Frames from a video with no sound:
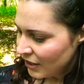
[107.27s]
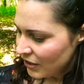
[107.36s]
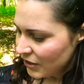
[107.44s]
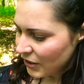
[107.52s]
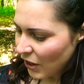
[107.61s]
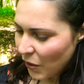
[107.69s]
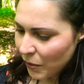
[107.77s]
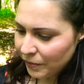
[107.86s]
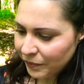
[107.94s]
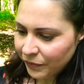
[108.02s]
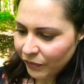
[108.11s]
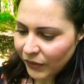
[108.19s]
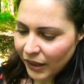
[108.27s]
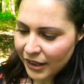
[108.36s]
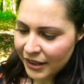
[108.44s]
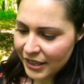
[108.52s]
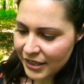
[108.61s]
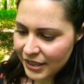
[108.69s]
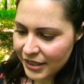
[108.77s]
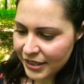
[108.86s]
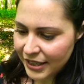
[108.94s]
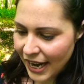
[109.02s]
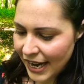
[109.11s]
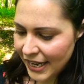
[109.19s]
So this is
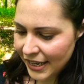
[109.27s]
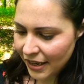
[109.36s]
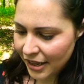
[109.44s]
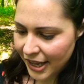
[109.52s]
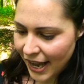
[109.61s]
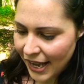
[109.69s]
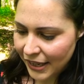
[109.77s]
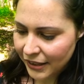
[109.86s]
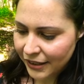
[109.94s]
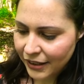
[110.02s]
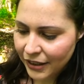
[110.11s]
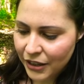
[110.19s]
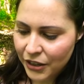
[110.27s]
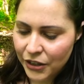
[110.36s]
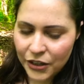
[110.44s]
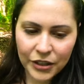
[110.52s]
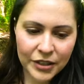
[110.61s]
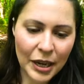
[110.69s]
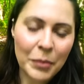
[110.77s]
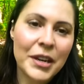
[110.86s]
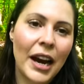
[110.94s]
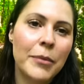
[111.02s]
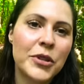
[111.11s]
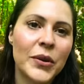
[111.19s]
saying that
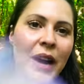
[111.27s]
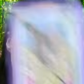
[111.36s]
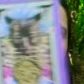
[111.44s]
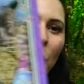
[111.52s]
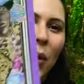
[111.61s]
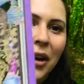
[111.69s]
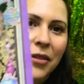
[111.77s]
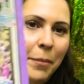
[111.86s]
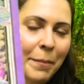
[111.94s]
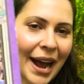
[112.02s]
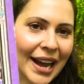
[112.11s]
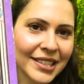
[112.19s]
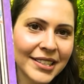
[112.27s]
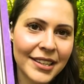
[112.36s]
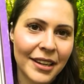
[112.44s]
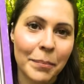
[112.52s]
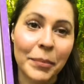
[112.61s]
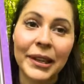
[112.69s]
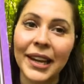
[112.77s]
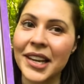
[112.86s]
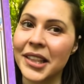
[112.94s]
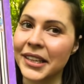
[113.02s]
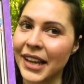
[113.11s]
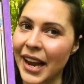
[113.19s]
sometimes you to wear the mask and play
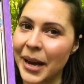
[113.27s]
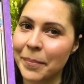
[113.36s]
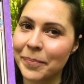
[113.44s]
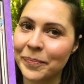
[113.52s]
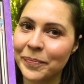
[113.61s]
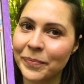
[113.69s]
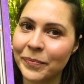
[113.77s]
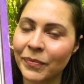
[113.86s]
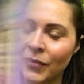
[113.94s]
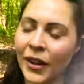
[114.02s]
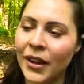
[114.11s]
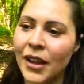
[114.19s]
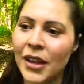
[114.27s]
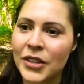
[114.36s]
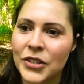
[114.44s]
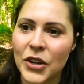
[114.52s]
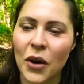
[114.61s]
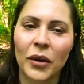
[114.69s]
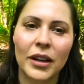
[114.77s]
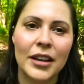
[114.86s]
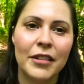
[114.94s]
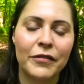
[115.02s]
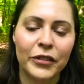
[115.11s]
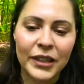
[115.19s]
the game. So,
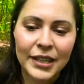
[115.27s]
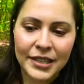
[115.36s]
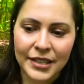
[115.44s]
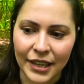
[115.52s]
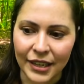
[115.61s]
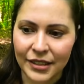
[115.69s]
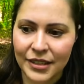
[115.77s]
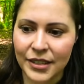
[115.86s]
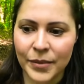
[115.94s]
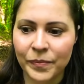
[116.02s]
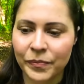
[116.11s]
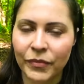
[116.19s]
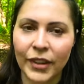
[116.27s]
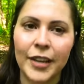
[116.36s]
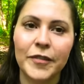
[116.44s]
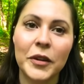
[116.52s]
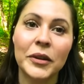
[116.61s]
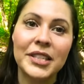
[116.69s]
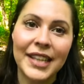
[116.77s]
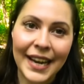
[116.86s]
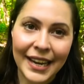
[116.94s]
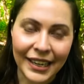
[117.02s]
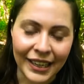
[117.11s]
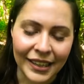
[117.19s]
for instance, if you're
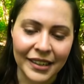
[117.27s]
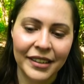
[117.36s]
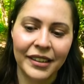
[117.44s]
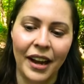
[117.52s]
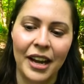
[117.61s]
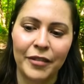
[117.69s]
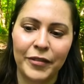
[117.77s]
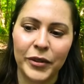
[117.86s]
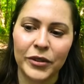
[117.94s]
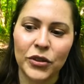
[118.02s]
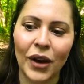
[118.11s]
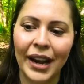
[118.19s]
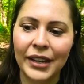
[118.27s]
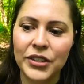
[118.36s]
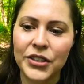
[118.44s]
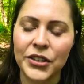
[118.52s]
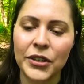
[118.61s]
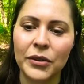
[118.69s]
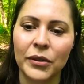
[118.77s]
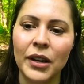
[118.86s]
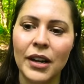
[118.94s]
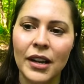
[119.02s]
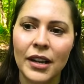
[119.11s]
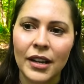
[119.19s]
dating, if you're trying to
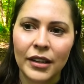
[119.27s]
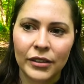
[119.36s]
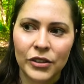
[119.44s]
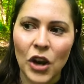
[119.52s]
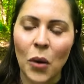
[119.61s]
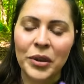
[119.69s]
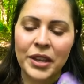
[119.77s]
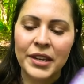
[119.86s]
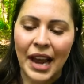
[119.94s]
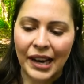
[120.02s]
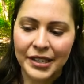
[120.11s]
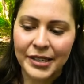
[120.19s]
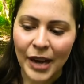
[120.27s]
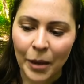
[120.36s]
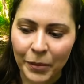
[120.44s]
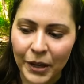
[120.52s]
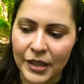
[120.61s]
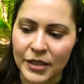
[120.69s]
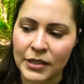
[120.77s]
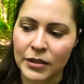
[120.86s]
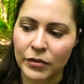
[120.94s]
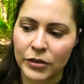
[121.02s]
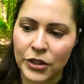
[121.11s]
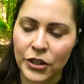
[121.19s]
know what the next step is
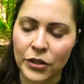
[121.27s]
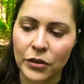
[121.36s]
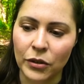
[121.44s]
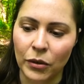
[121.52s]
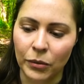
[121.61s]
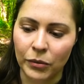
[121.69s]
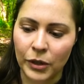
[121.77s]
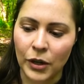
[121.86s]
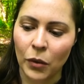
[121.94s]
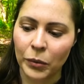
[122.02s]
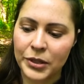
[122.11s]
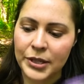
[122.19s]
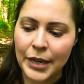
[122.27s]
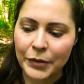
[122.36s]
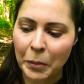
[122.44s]
to, receive a